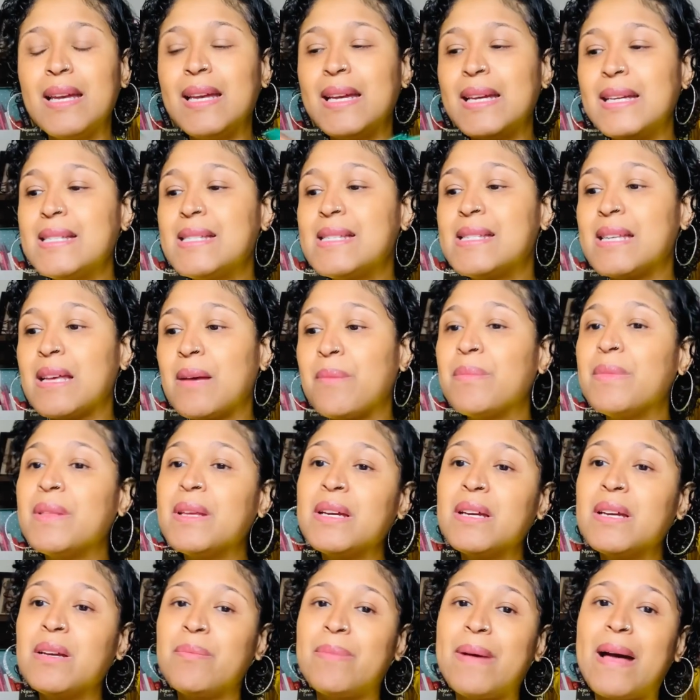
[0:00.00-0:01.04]
It's
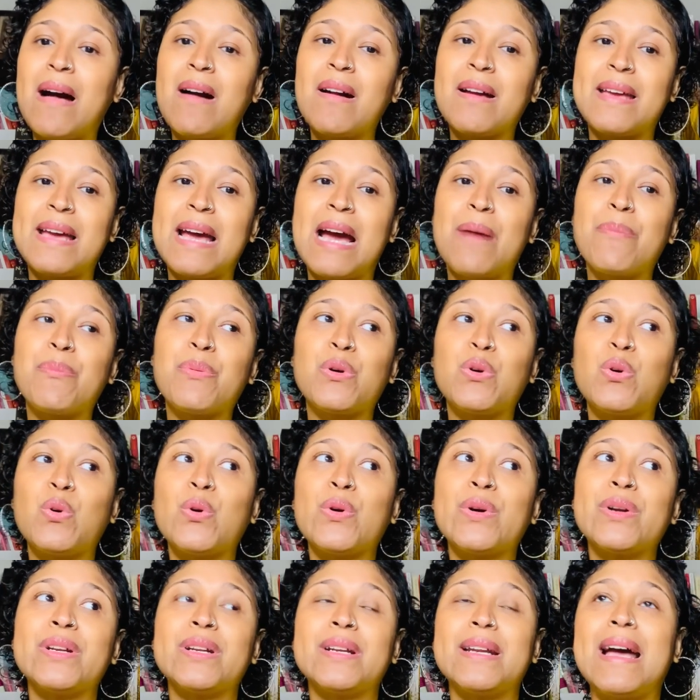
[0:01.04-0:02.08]
something about
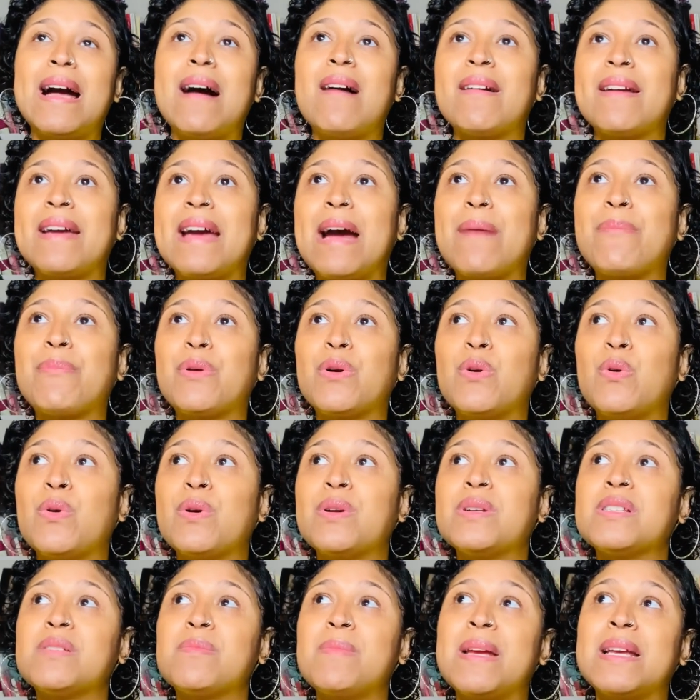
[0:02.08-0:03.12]
Capricorn and how
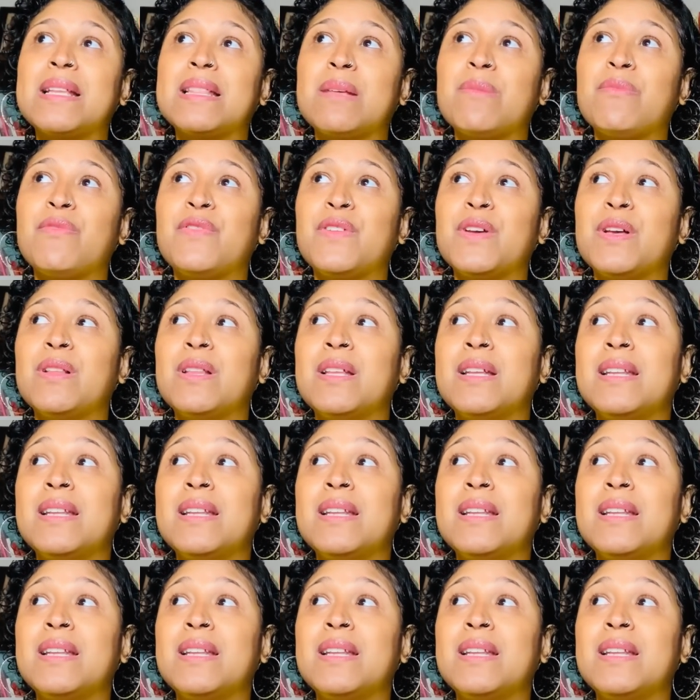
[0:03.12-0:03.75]
Capricorns make them feel.